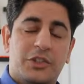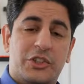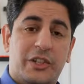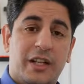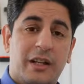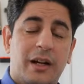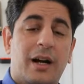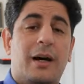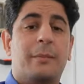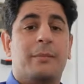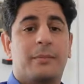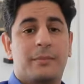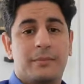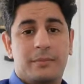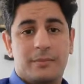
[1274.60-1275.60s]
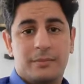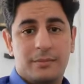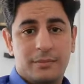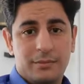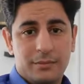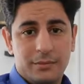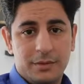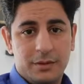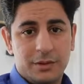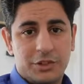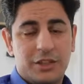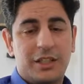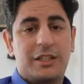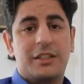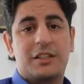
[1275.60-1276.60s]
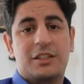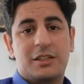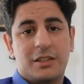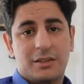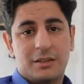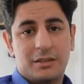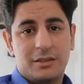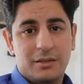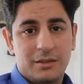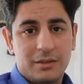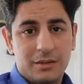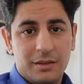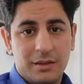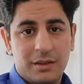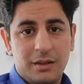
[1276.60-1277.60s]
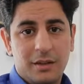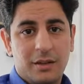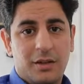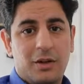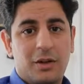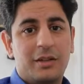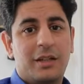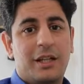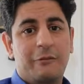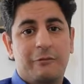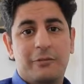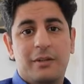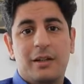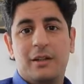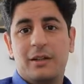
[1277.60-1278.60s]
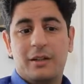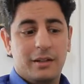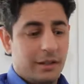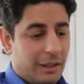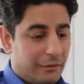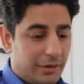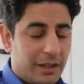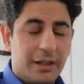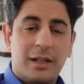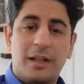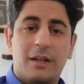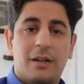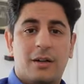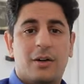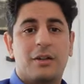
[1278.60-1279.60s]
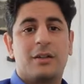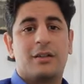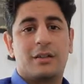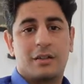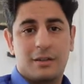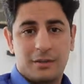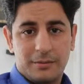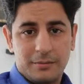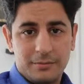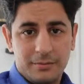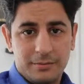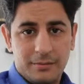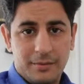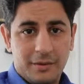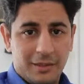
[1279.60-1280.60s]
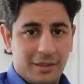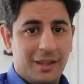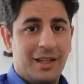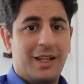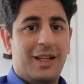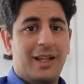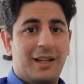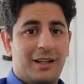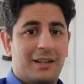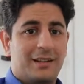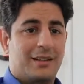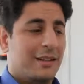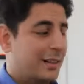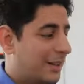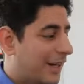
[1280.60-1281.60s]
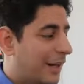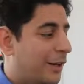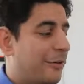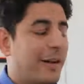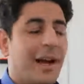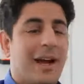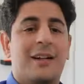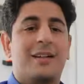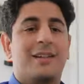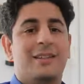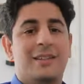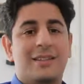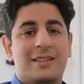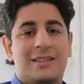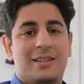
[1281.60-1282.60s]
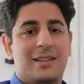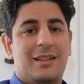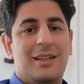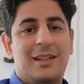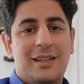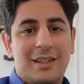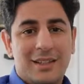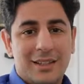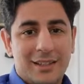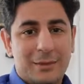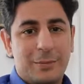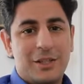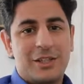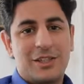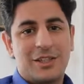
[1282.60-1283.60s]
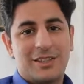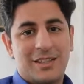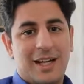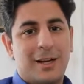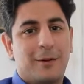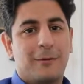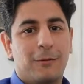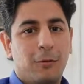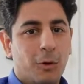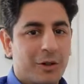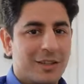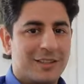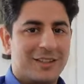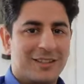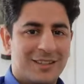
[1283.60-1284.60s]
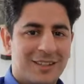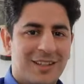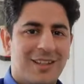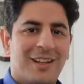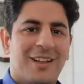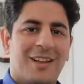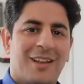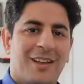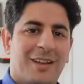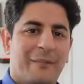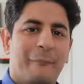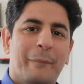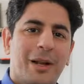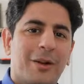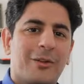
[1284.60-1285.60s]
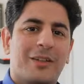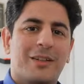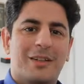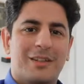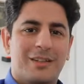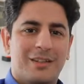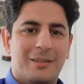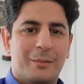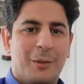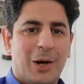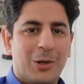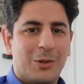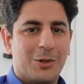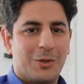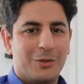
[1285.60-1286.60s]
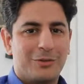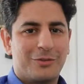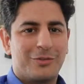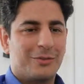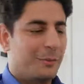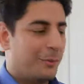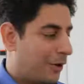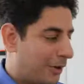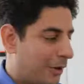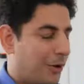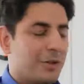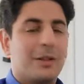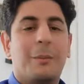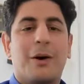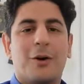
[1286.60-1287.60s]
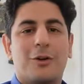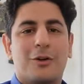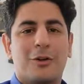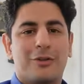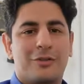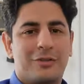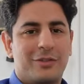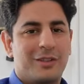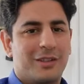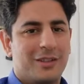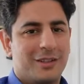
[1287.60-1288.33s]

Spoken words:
Sri Ram, Sri Krishna, all the divinity on earth, they kind of had this special sign of lotus below the mount of, or on the mount of